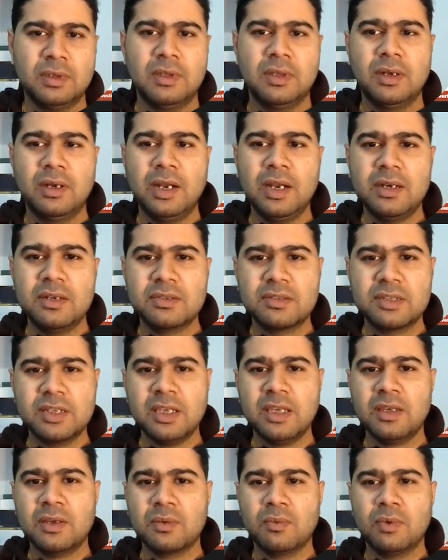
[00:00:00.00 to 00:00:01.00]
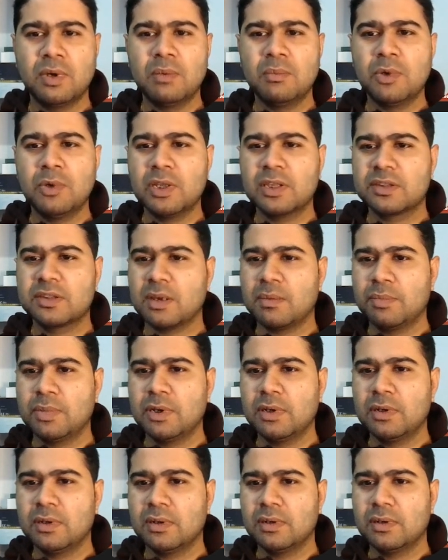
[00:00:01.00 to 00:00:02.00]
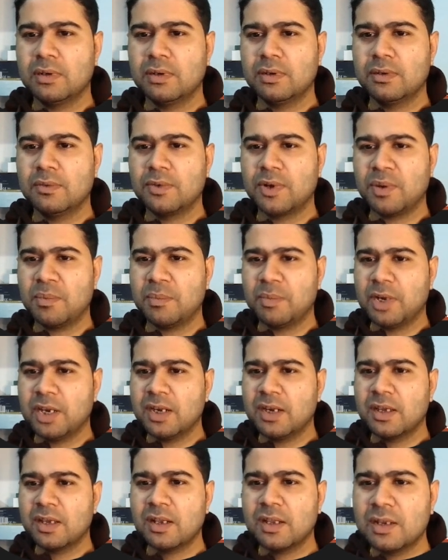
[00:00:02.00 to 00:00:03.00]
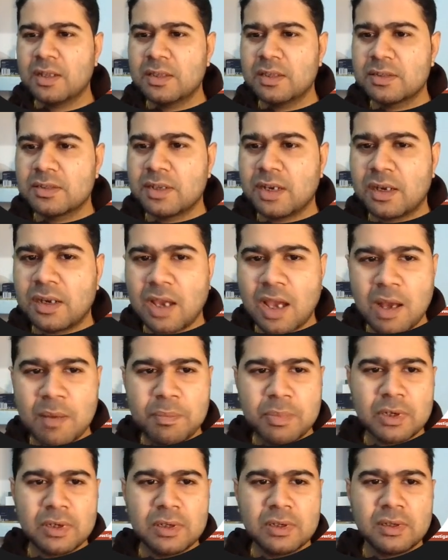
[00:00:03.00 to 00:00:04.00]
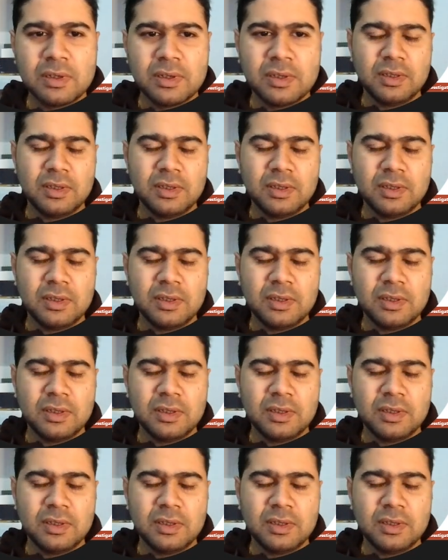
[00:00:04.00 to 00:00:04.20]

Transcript: Let's take one more example from data analyst at Apple.